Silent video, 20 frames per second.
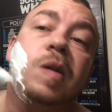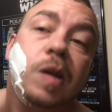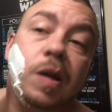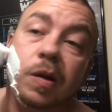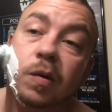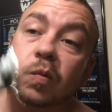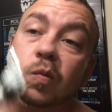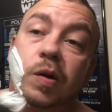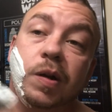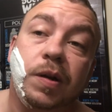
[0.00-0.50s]

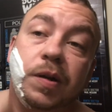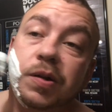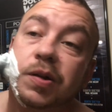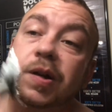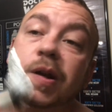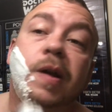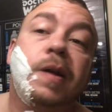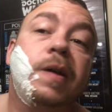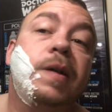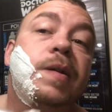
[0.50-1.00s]
in
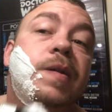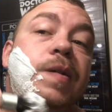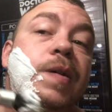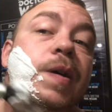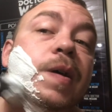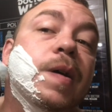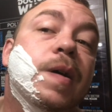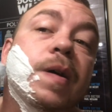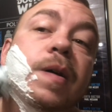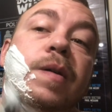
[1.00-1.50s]
which case
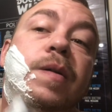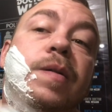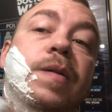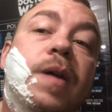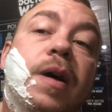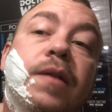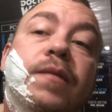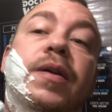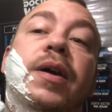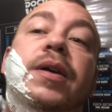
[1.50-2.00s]

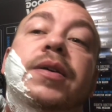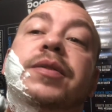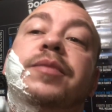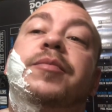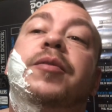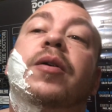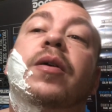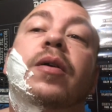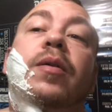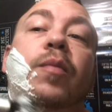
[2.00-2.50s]
I've got
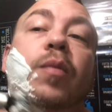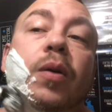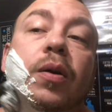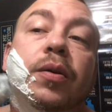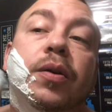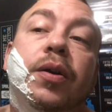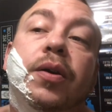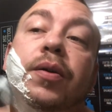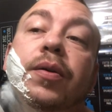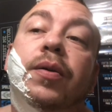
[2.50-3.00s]
some yard
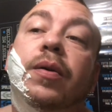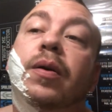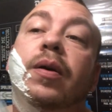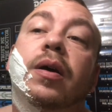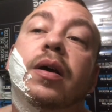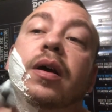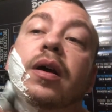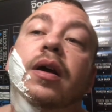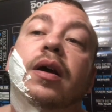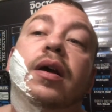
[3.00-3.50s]
work to do.
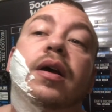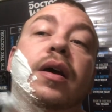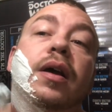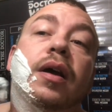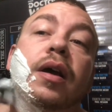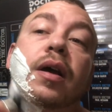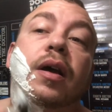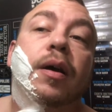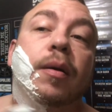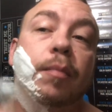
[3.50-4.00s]

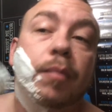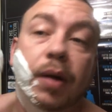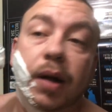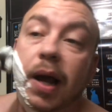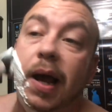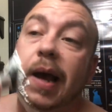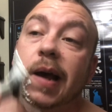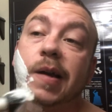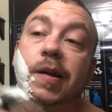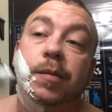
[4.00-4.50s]
But
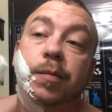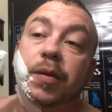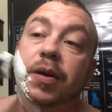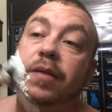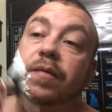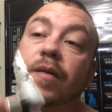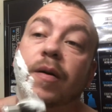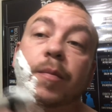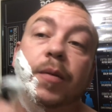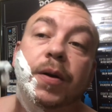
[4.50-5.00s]
ask me
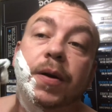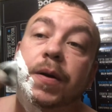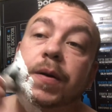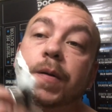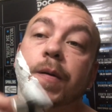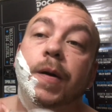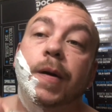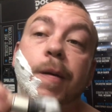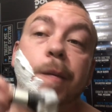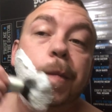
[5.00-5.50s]
if I'm going
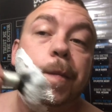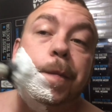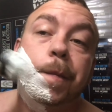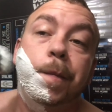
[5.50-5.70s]
to do it.